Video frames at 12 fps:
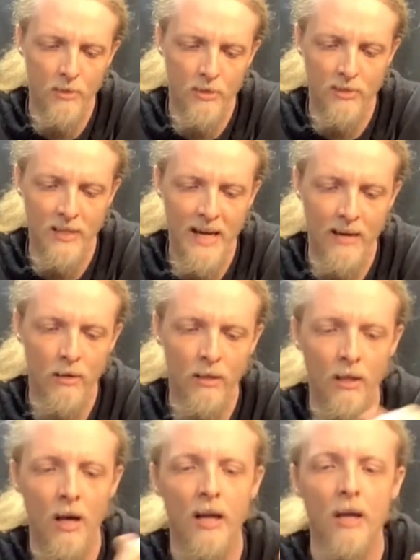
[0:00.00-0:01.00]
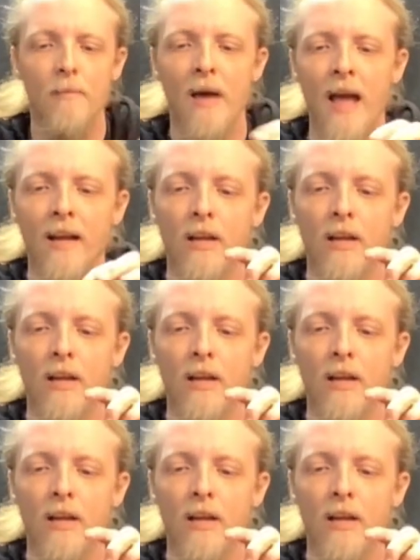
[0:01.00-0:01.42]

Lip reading: put your slide on, lock it back.